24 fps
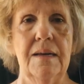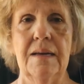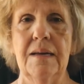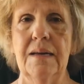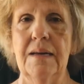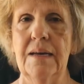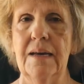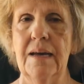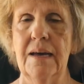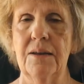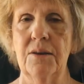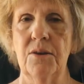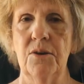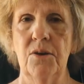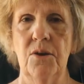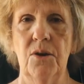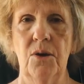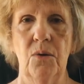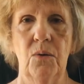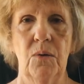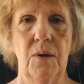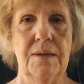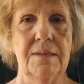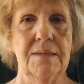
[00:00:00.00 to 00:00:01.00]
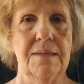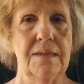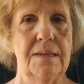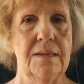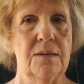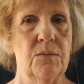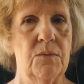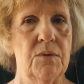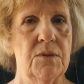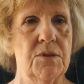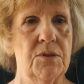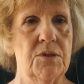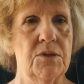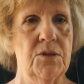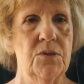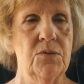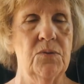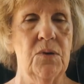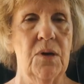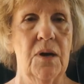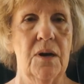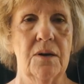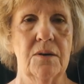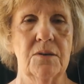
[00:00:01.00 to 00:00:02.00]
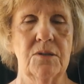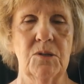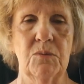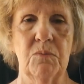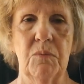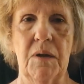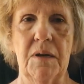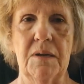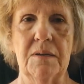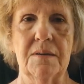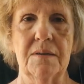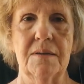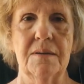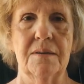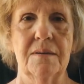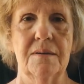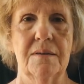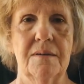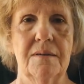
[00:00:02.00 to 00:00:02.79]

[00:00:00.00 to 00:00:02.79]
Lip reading: He had no idea what the two cards meant.